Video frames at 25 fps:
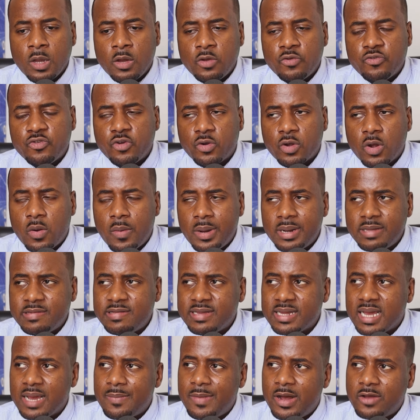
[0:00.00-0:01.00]
So going
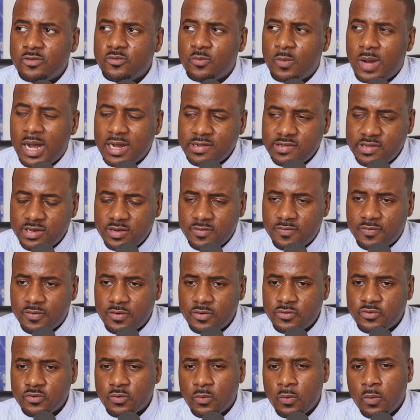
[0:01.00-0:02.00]
into the game, I was watching the
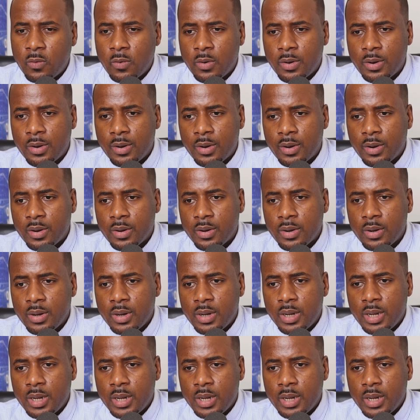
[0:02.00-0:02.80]
first quarter.